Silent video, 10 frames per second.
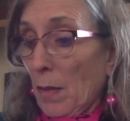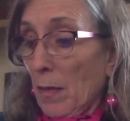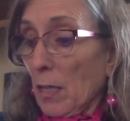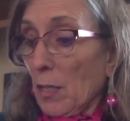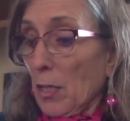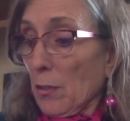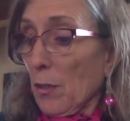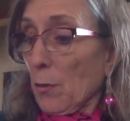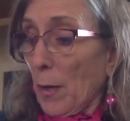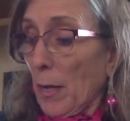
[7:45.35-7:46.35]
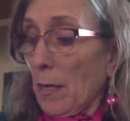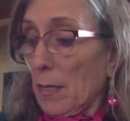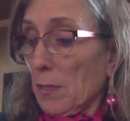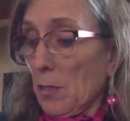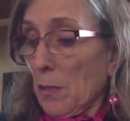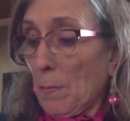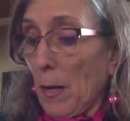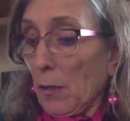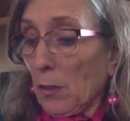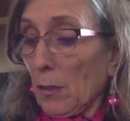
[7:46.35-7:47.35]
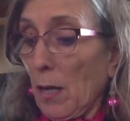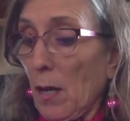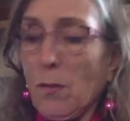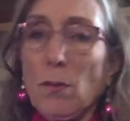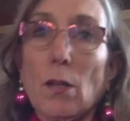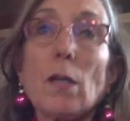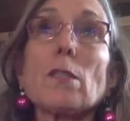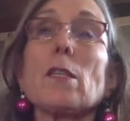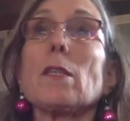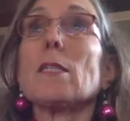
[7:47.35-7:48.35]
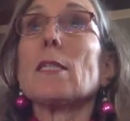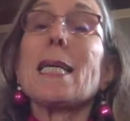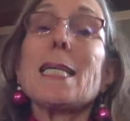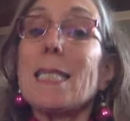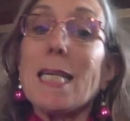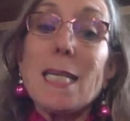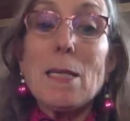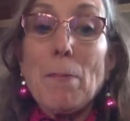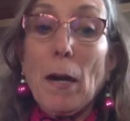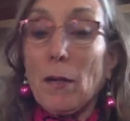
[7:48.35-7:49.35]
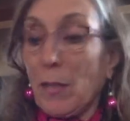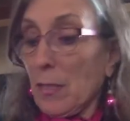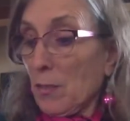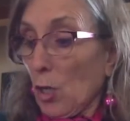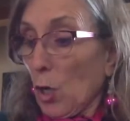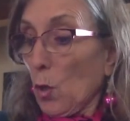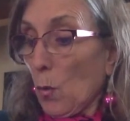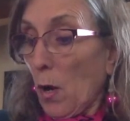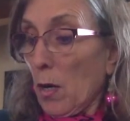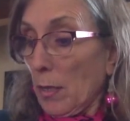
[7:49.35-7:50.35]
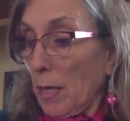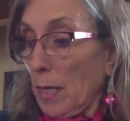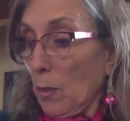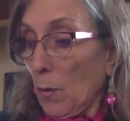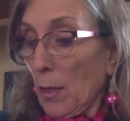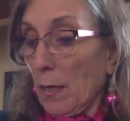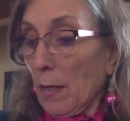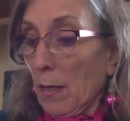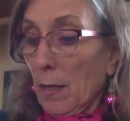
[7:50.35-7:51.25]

They could hear their great aunts in the parlor. How long did these tea parties go on anyway?